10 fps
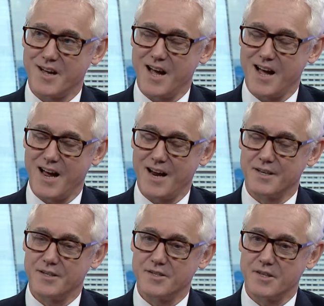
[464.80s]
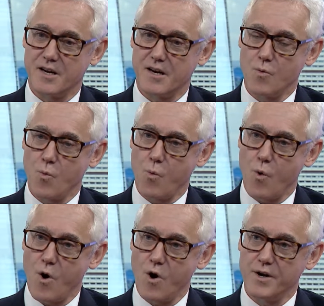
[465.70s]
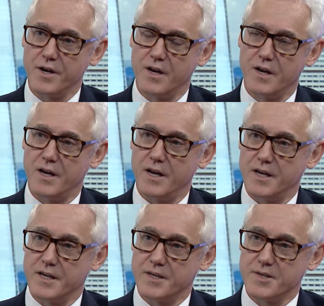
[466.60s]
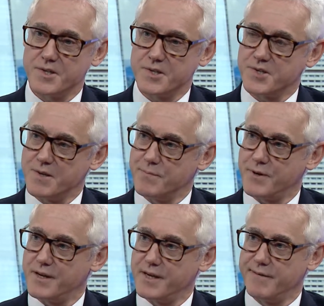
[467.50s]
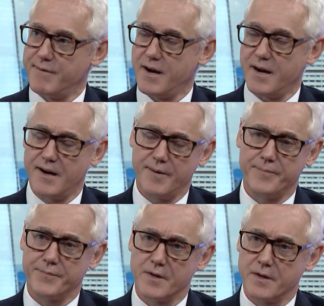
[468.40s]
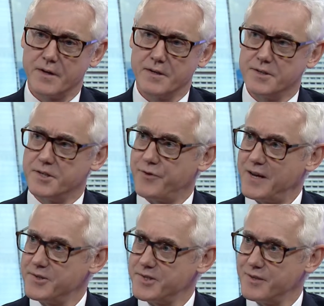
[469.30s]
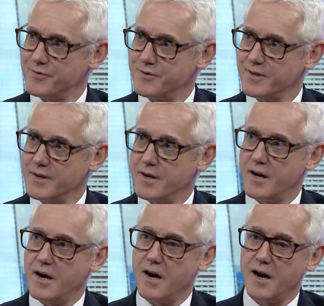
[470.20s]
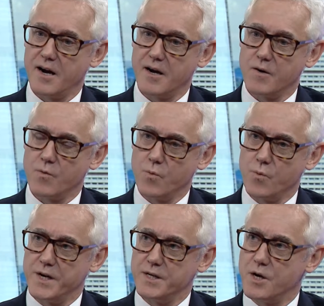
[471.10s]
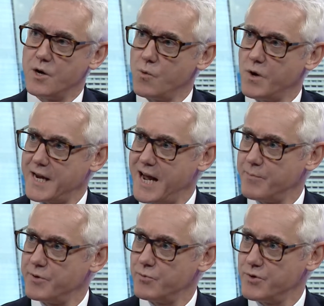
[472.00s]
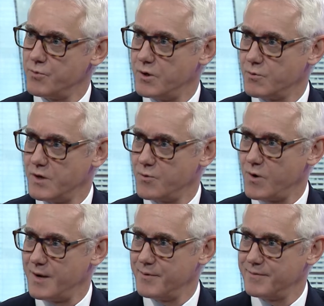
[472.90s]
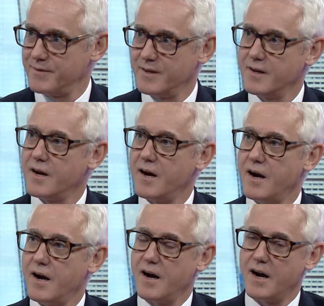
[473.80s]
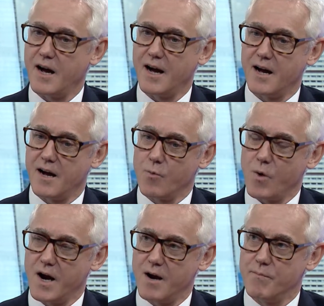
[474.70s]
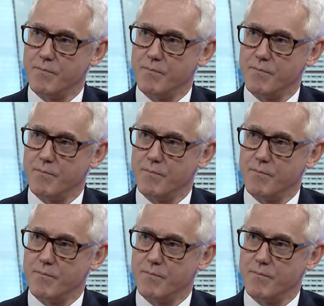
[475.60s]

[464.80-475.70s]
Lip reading: and one is simply defensive. We know what happened with the World Wide Web, where